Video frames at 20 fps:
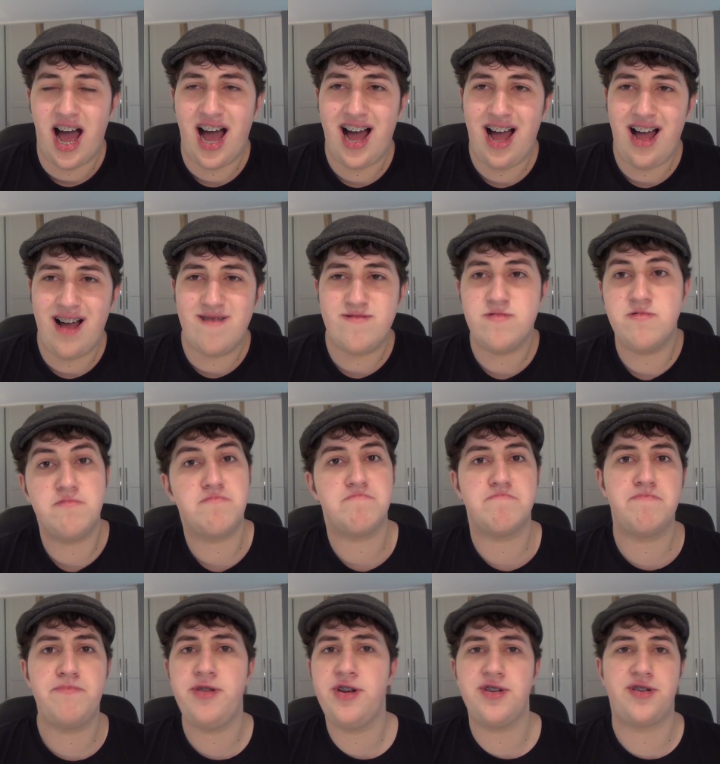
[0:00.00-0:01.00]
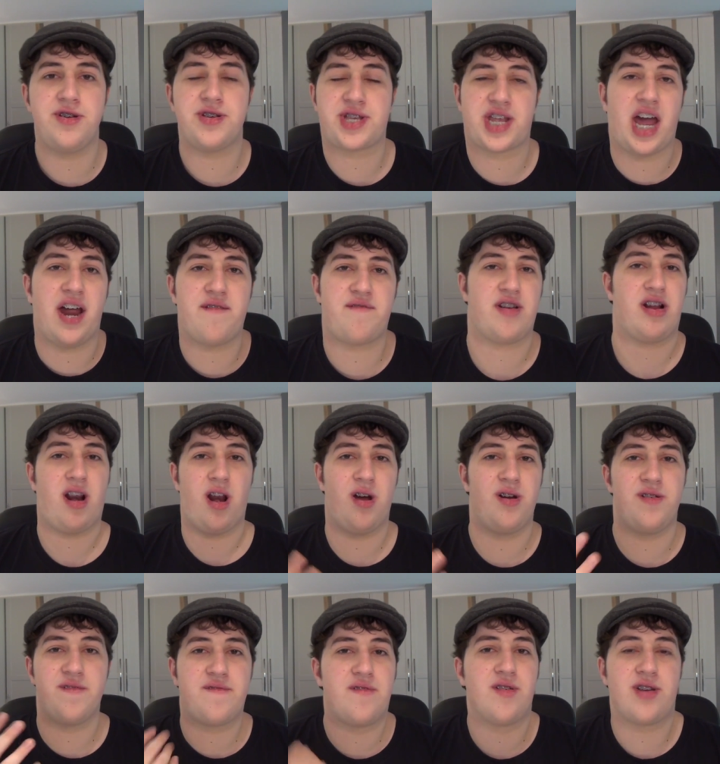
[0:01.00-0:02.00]
uh, well, Mewtwo's kind of a
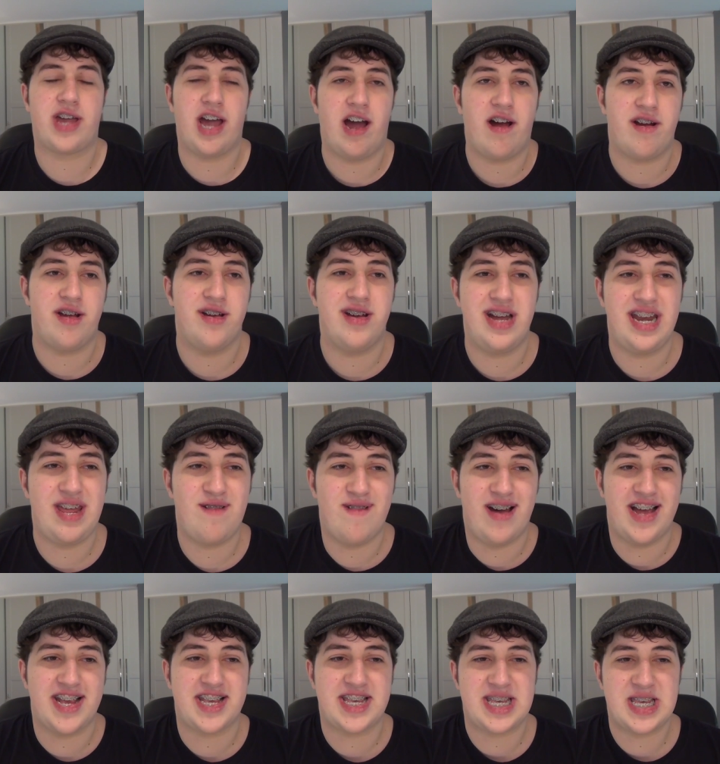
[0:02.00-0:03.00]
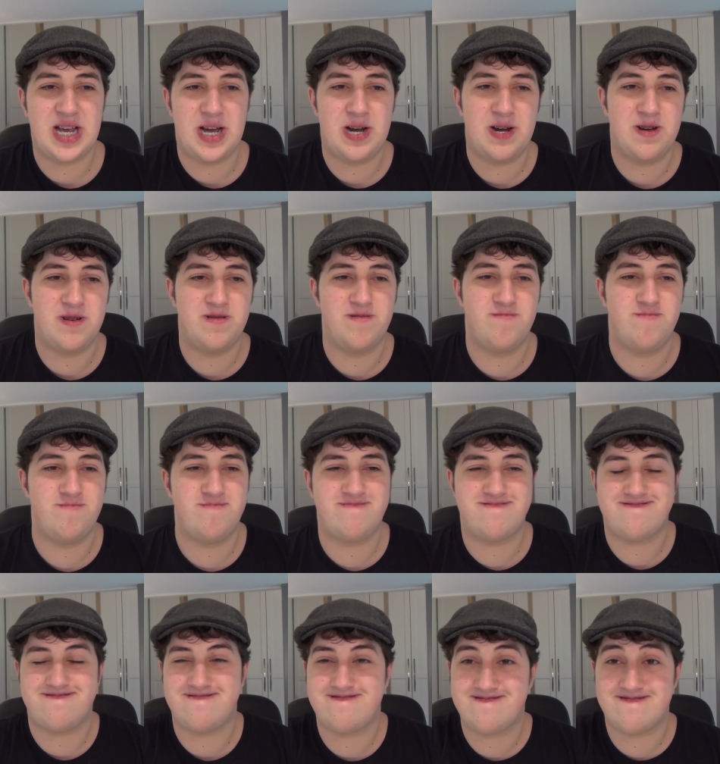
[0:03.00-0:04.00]
clone of Lucario anyway, so...
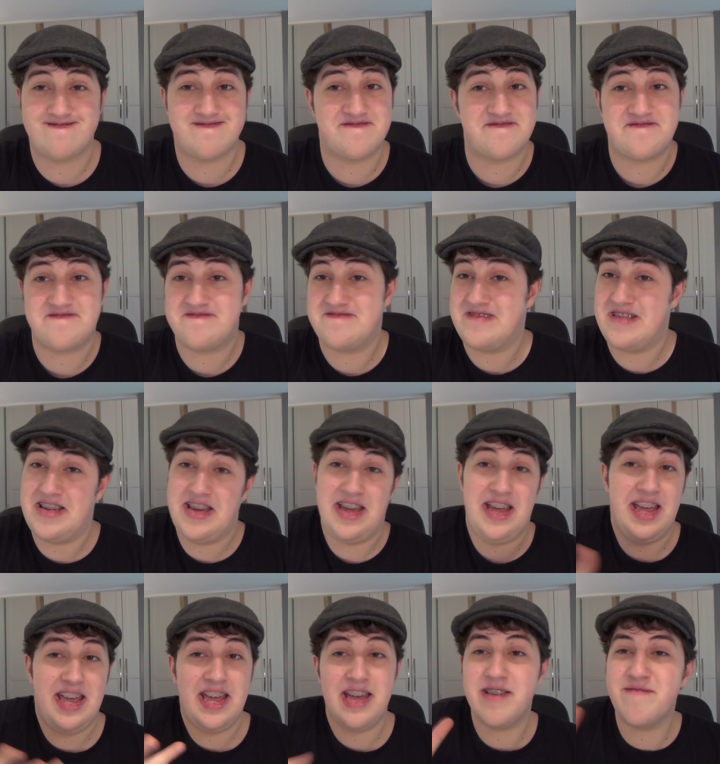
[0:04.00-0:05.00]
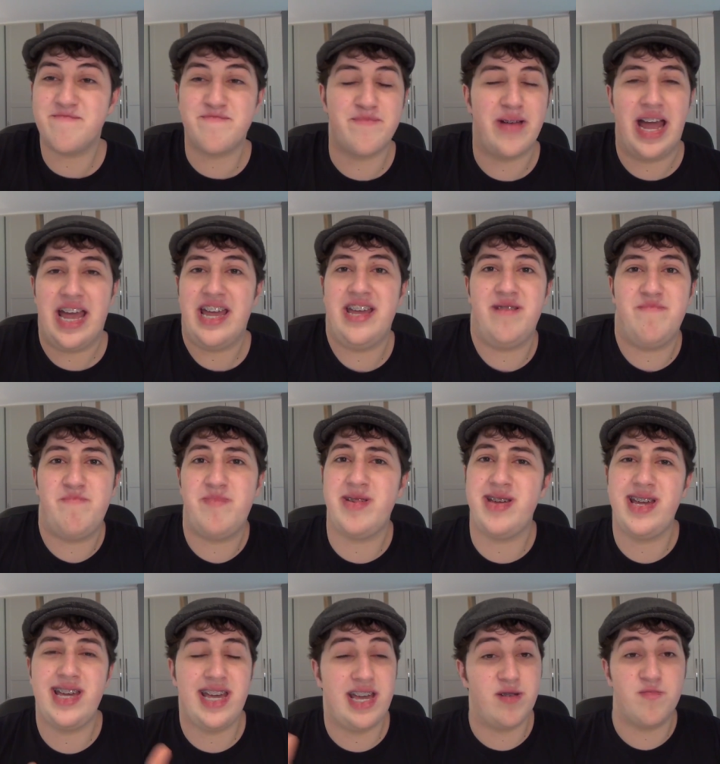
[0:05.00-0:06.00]
Eh,
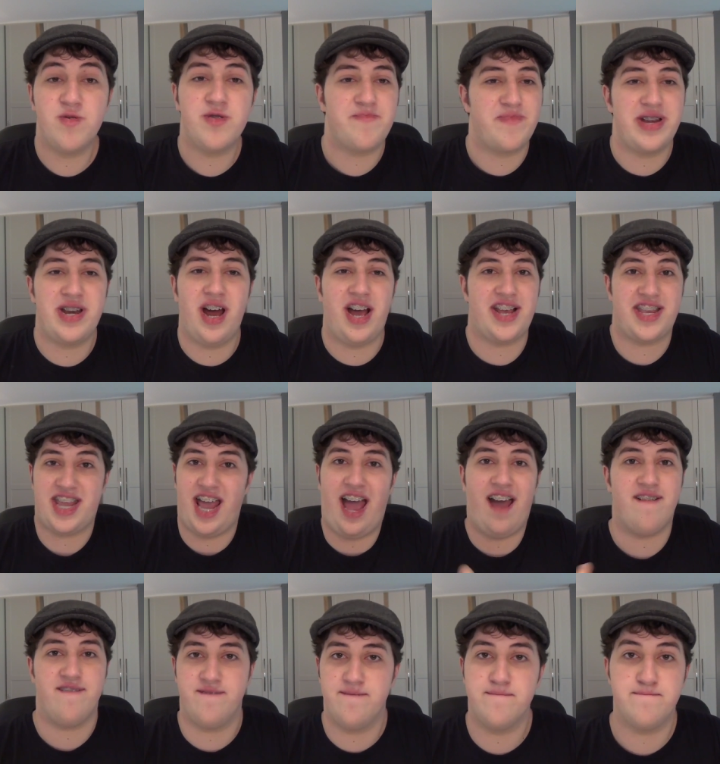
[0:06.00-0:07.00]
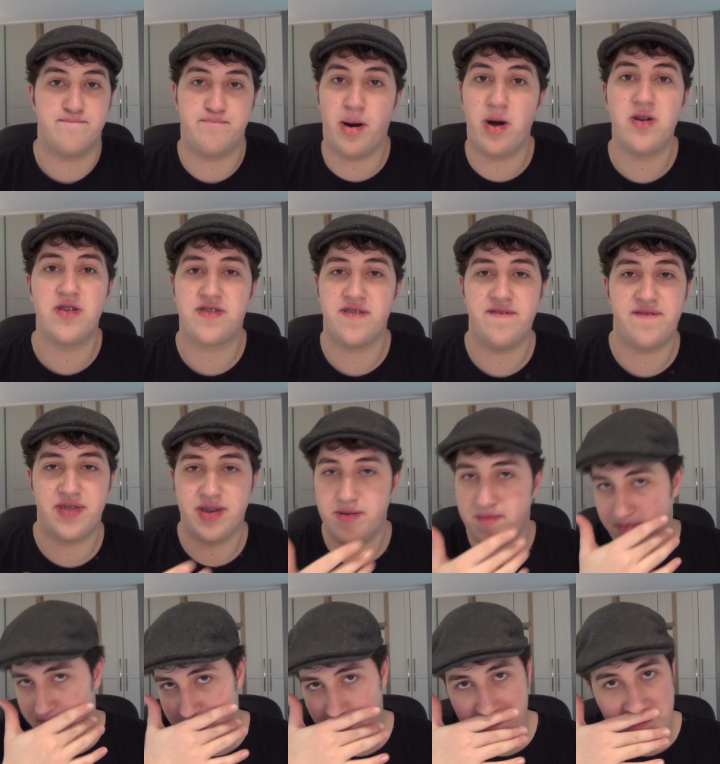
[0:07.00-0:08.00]
maybe. It would be nice to have both of
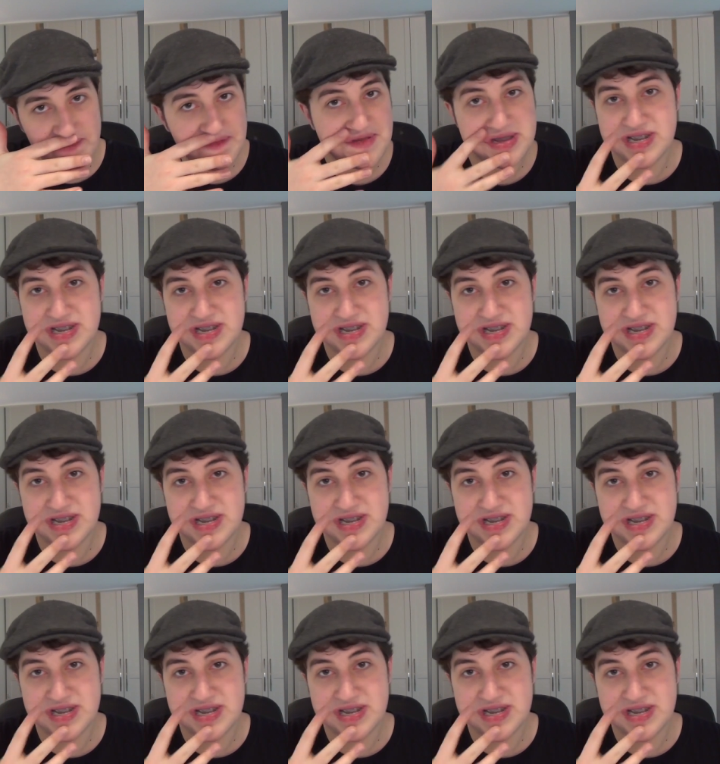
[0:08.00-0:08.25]
them, but